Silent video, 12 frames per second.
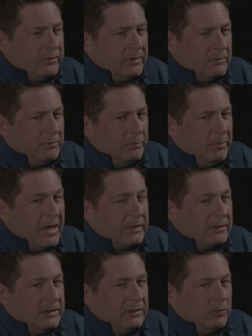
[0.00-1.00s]
I was in
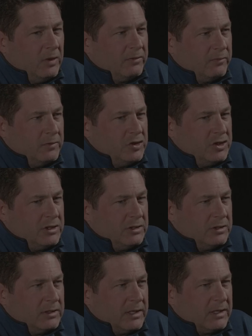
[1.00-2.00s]
Beckley, West
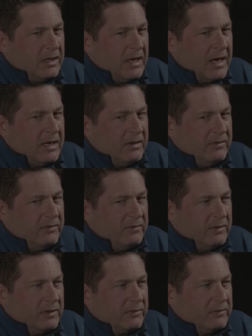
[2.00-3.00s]
Virginia, like
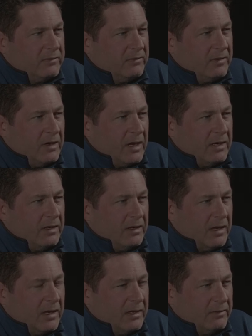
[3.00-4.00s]
'96 to
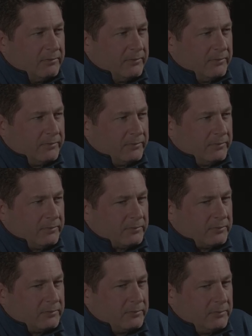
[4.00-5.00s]
'99, mm-hmm.
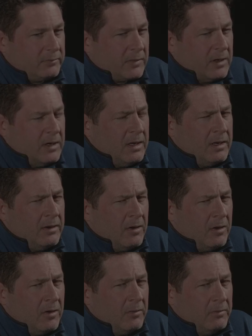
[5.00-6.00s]

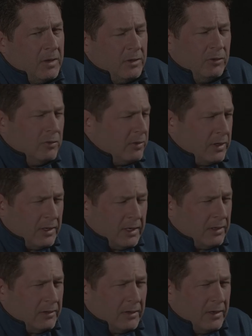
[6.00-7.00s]
and um, you know, and,
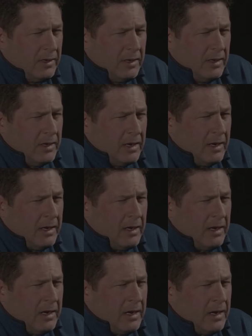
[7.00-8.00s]
and
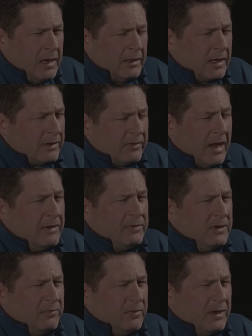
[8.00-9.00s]
and like I said, I
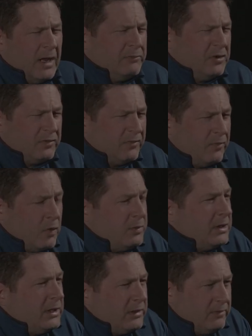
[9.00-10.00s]
haven't even written. I'm just
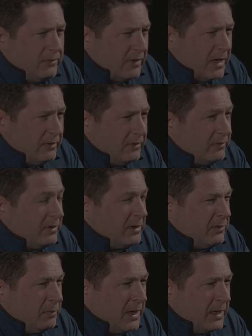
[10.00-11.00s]
formulating these ideas in
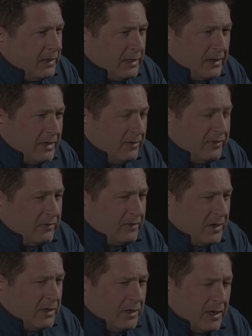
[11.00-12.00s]
this mind. Like
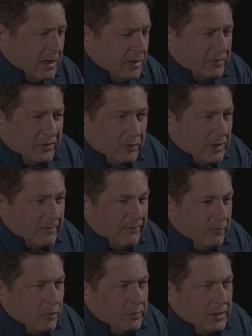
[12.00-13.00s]
96 to 99, I'm still like
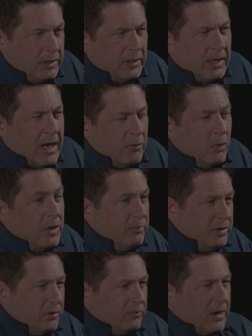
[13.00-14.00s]
formulating. Like I
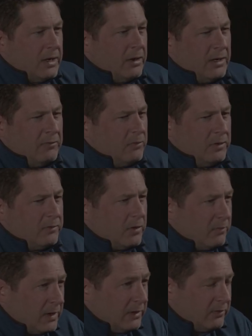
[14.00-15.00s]
want to be a writer. I didn't really
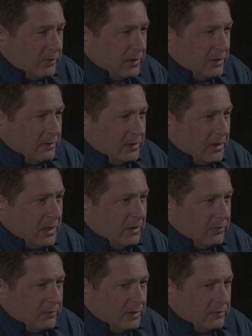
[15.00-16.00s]
start writing until the end of the
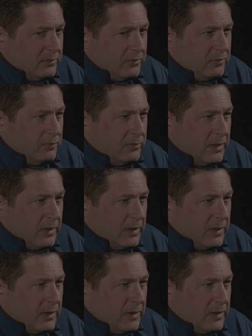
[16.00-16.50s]
90s and into the